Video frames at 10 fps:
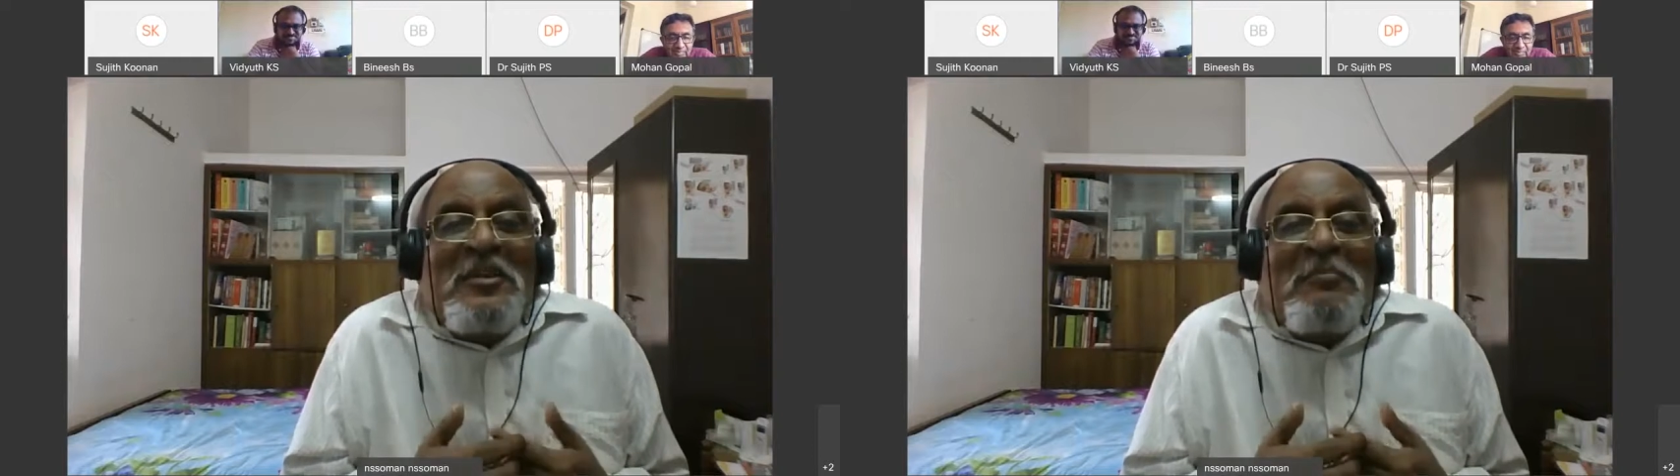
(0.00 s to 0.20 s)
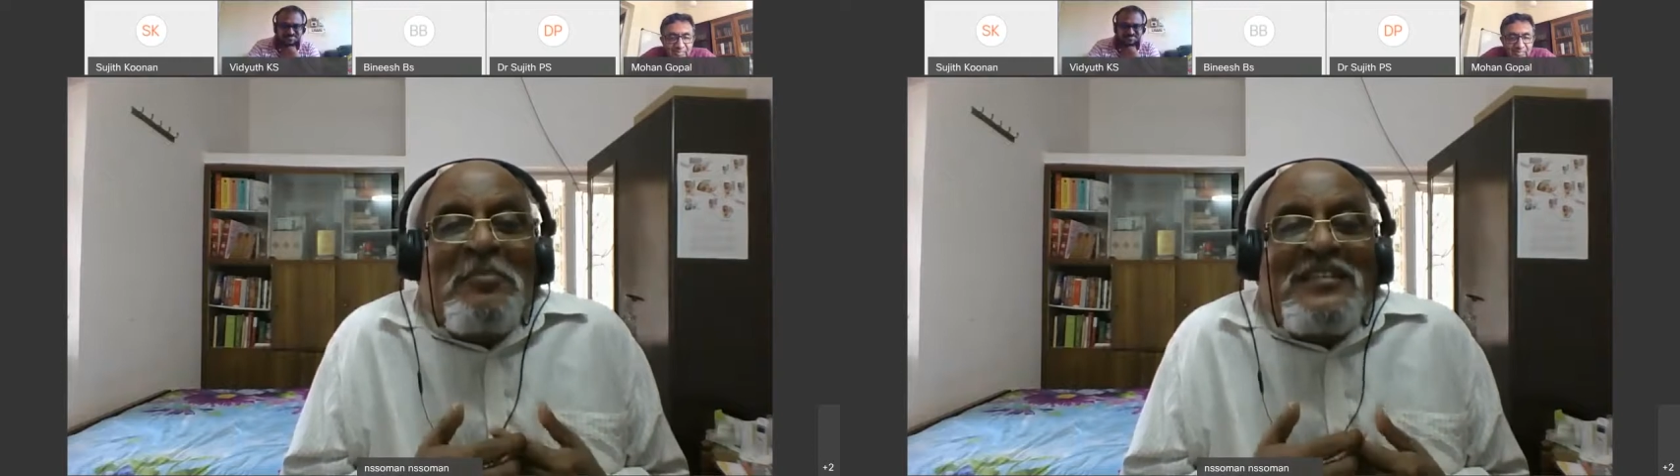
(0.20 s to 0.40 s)

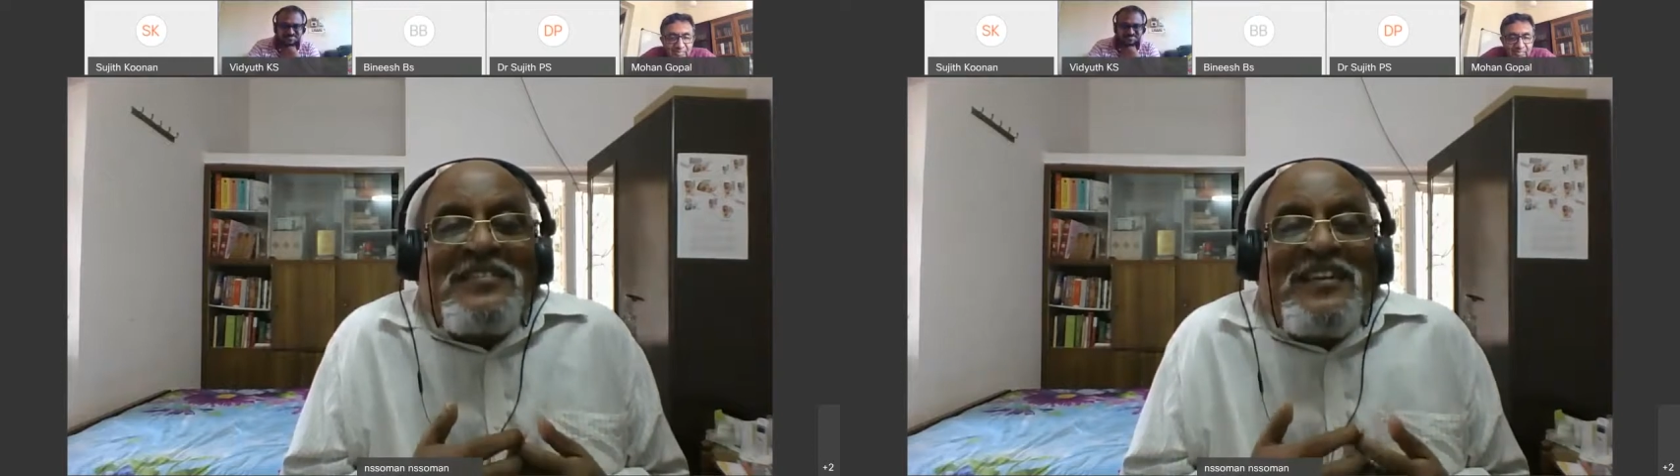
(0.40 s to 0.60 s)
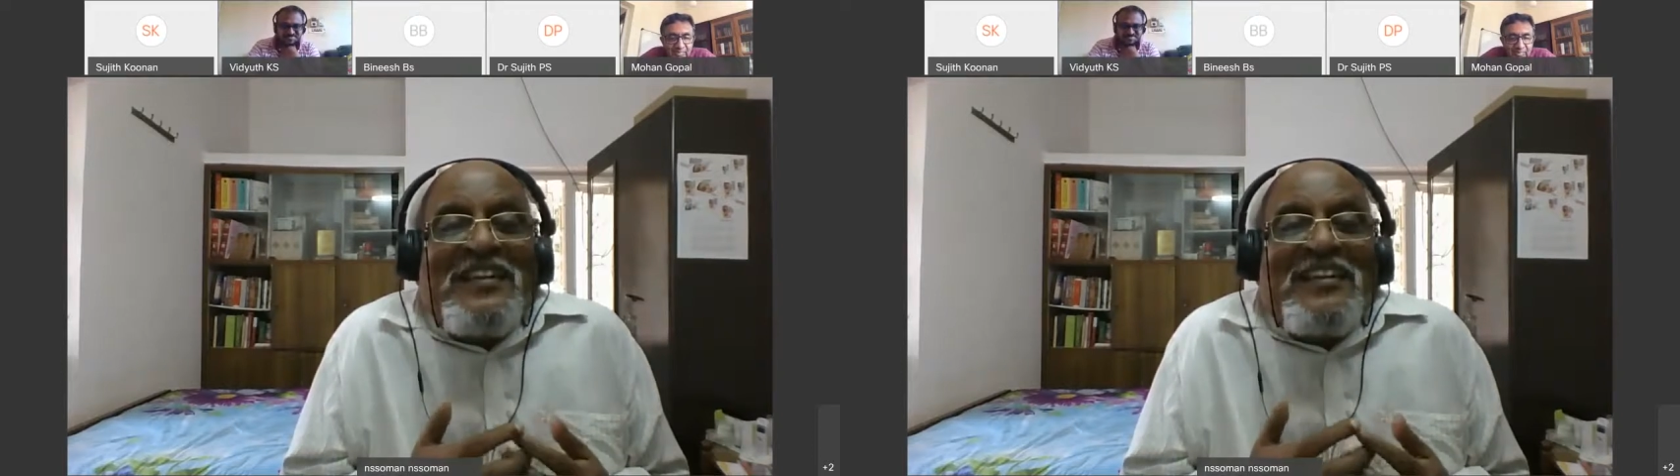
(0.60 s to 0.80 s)

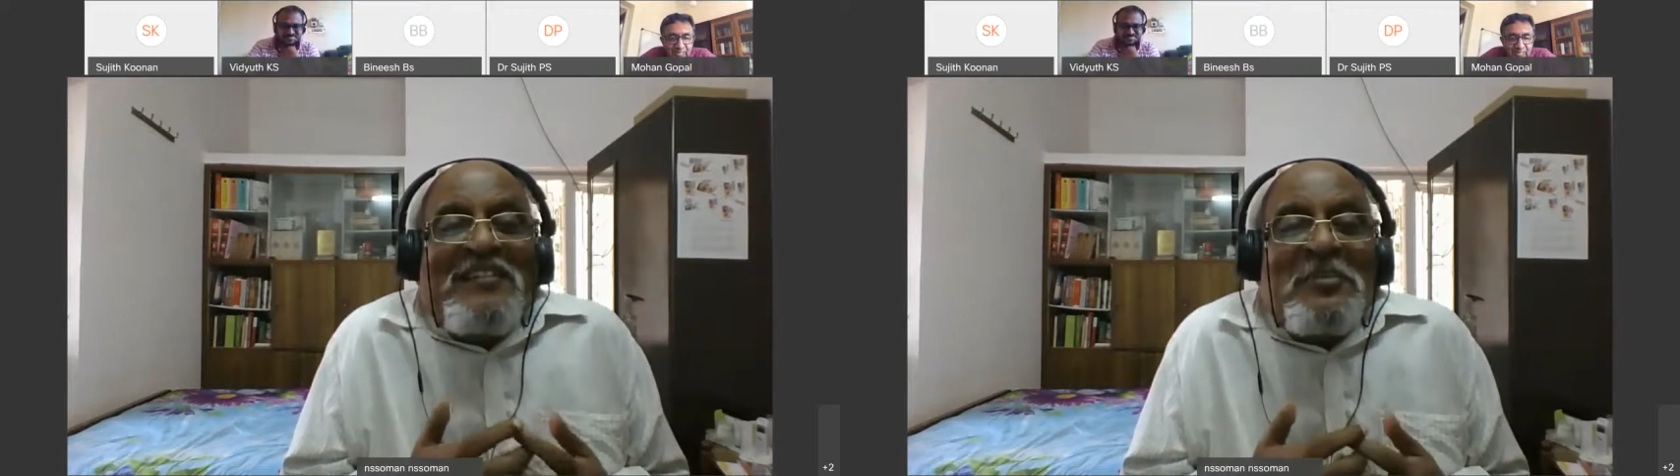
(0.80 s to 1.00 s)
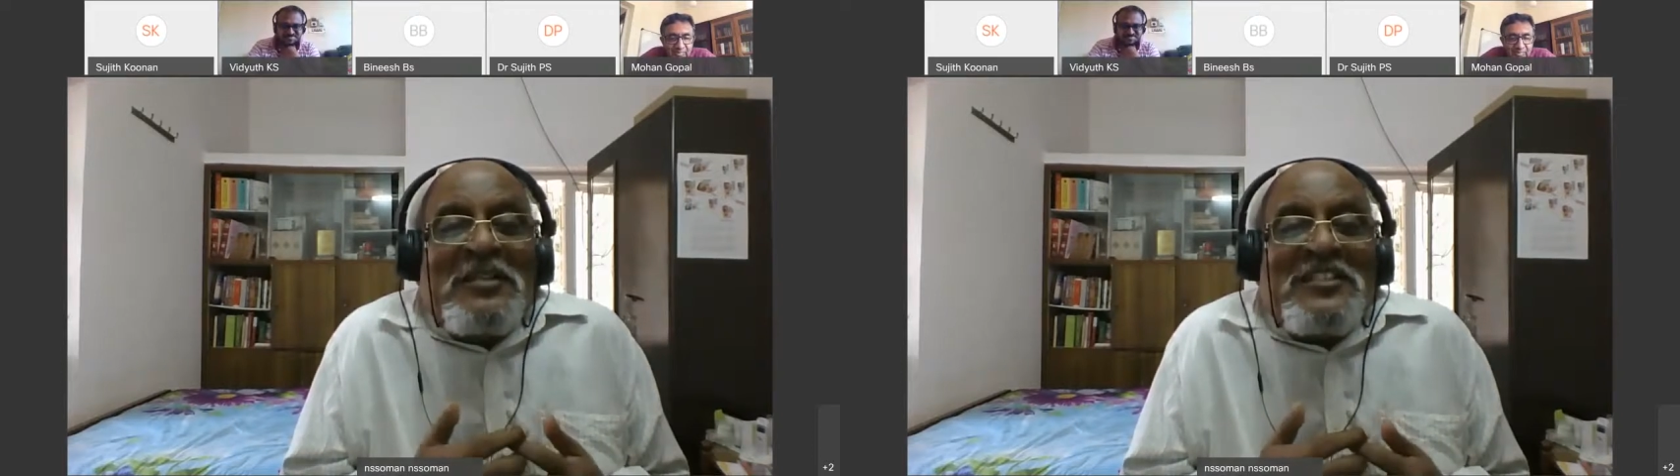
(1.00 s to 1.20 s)
personal
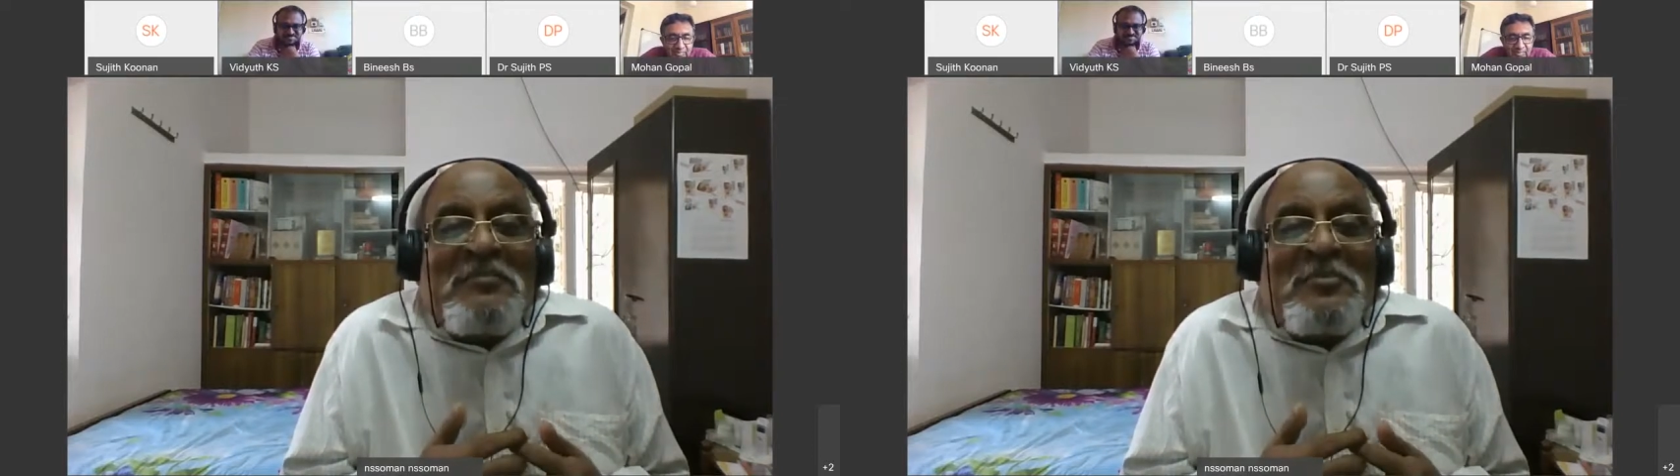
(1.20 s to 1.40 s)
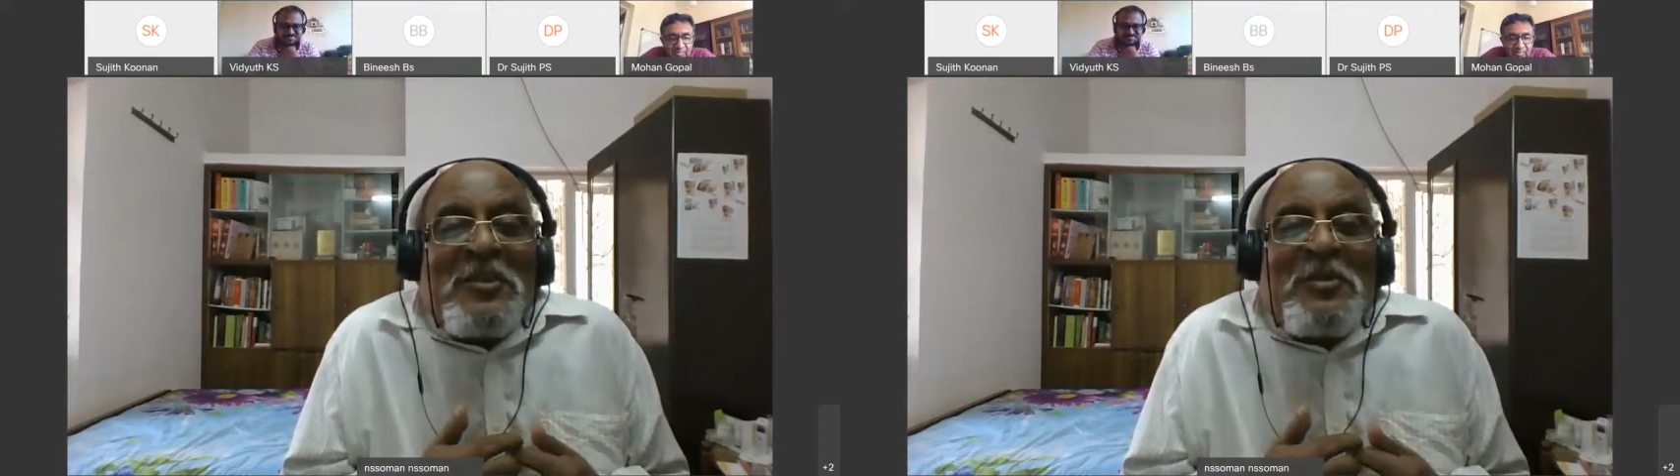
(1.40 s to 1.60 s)

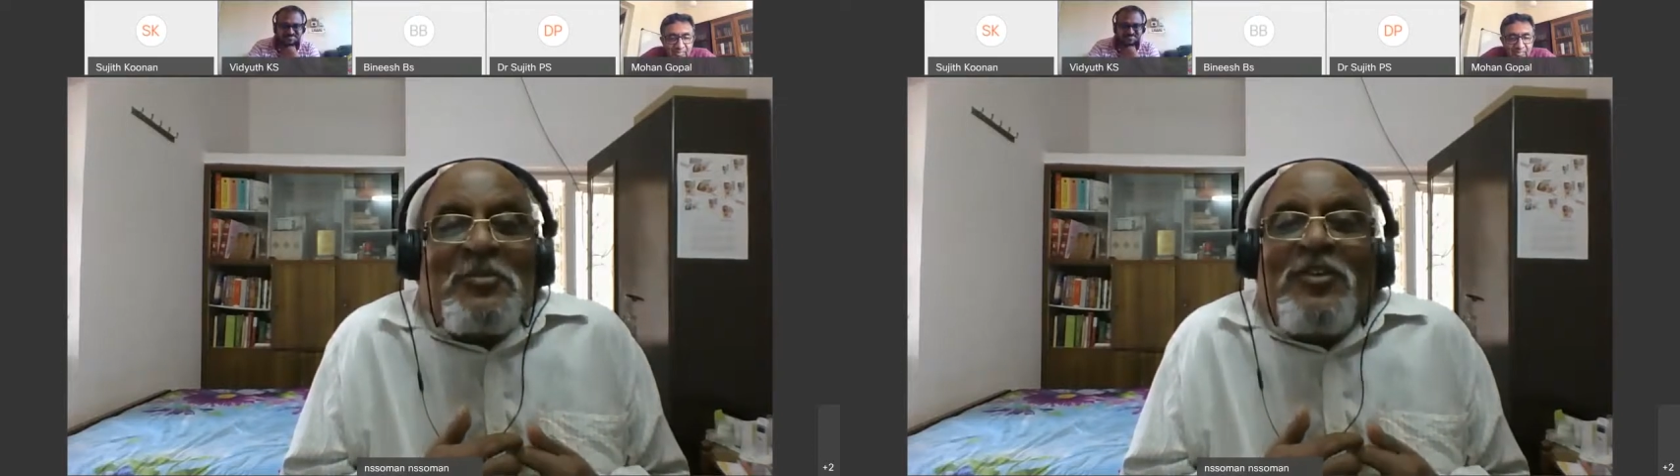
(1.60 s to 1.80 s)
perception of